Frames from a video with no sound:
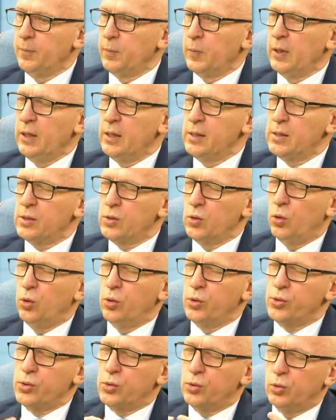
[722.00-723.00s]
it's
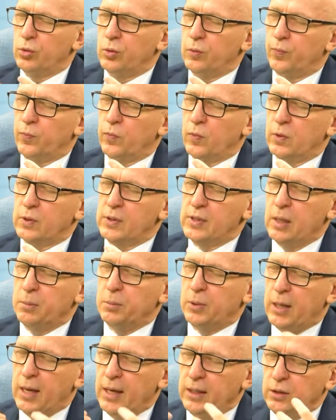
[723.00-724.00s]
also
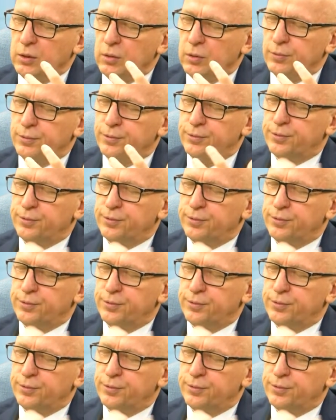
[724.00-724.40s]
some kind of